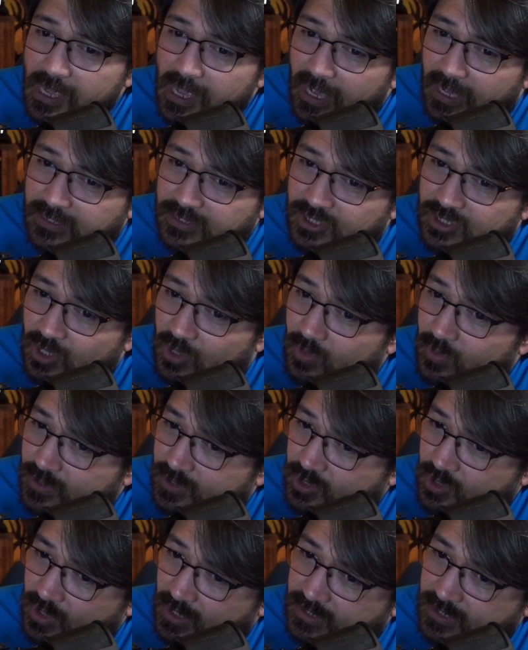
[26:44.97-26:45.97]
And so
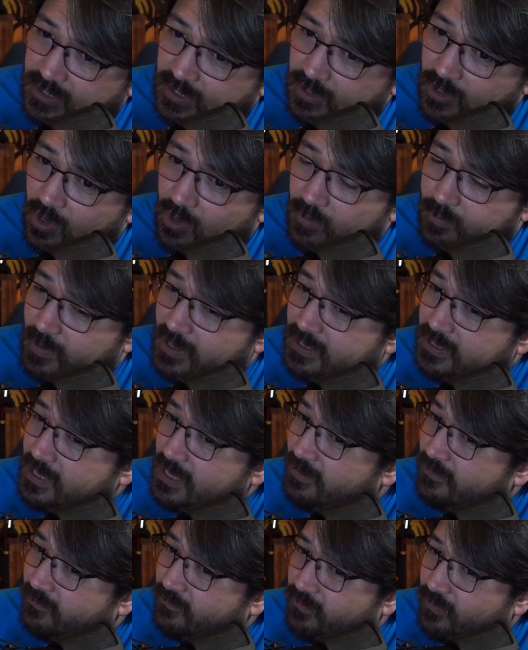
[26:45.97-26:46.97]
with trust and hope, and
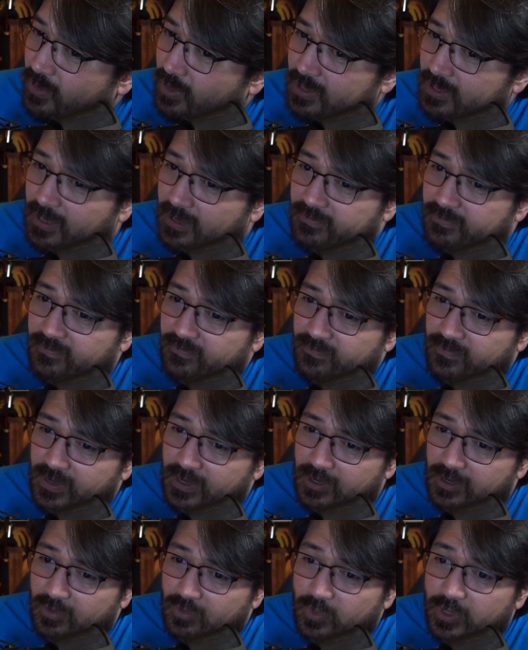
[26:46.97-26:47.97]
yet full of
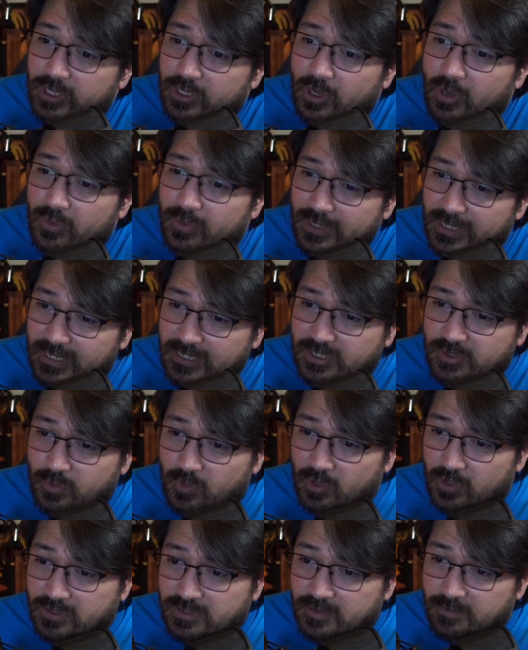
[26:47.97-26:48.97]
fear, we go
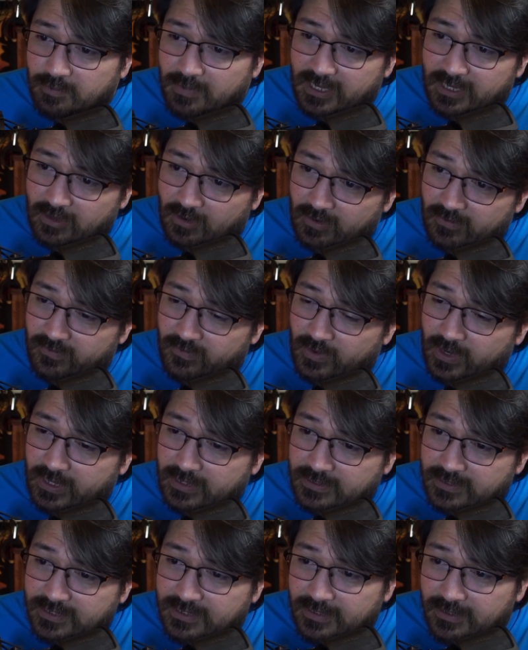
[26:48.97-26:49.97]
eastward to meet our
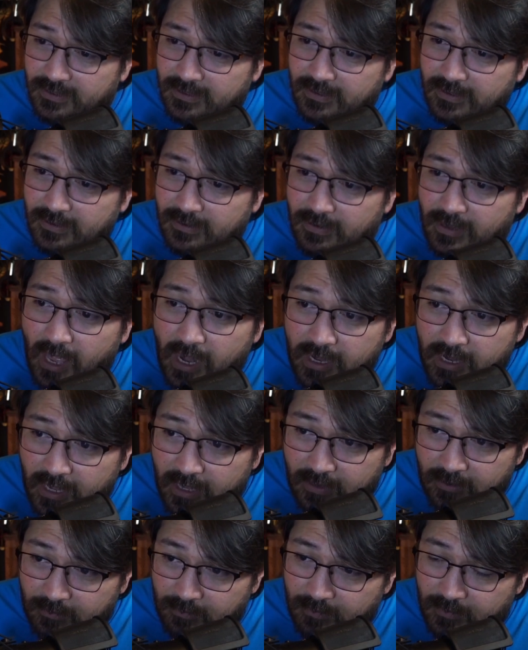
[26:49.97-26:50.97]
friends, and
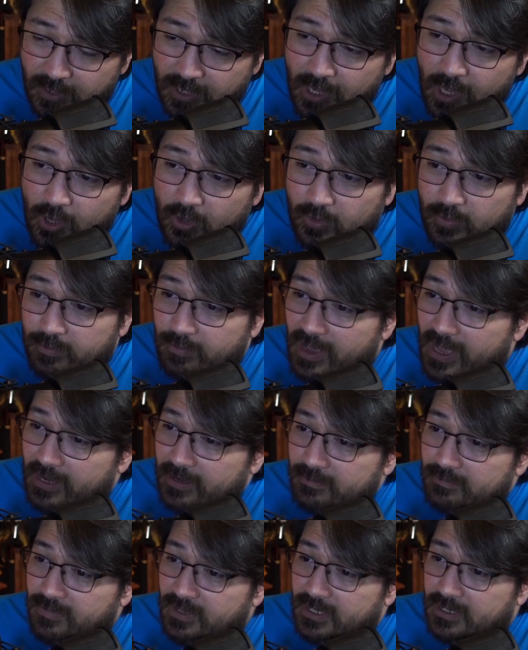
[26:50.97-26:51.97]
him, whom
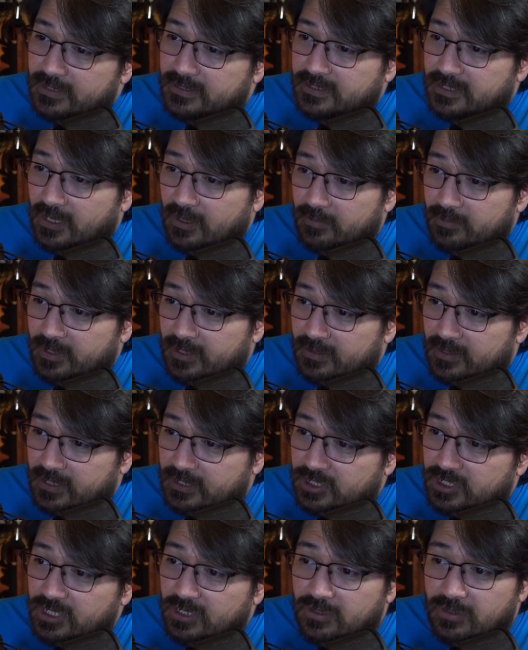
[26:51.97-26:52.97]
Madam Mina tell me
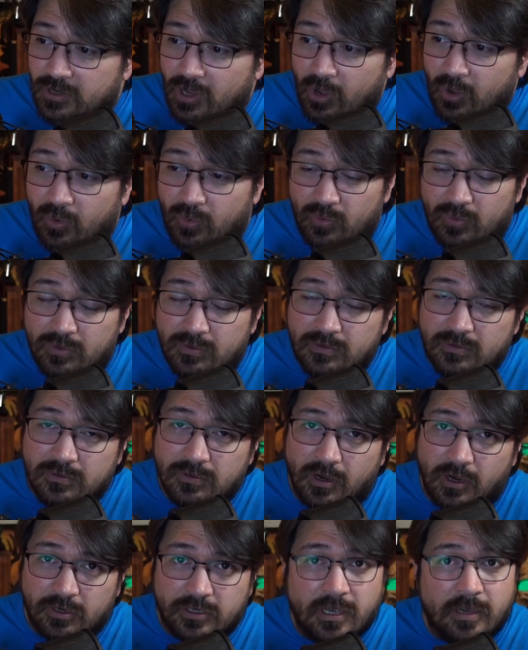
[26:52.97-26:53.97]
that she know
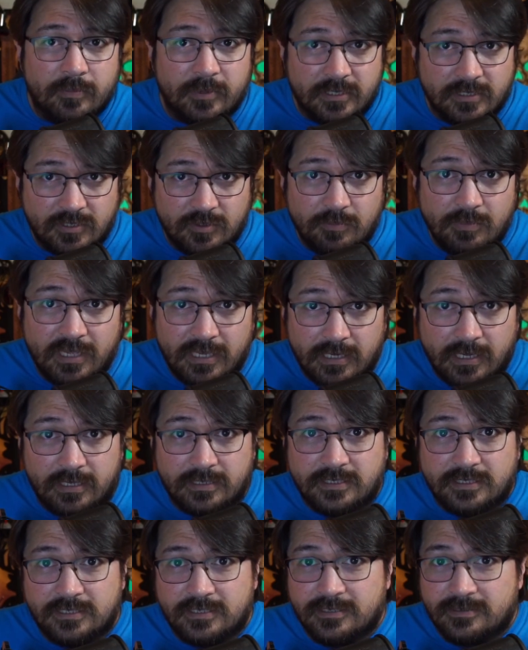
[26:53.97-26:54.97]
are coming to meet
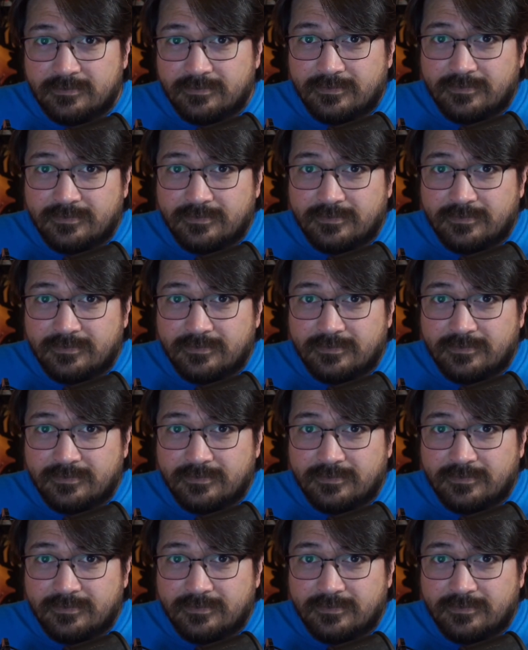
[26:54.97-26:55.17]
us.